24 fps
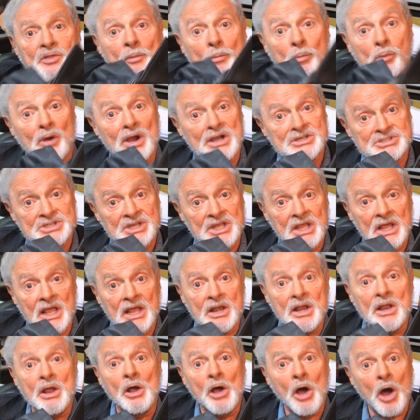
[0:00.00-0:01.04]
the brush
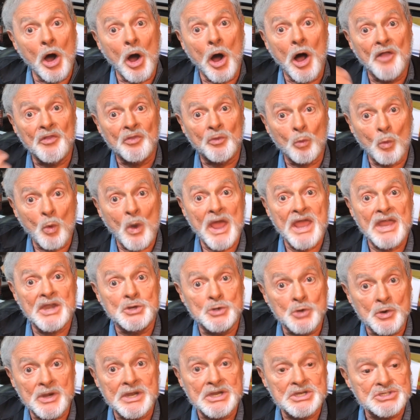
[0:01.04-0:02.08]
kit on the way
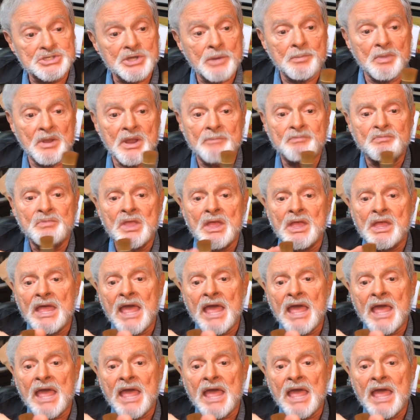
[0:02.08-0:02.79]
during shipping,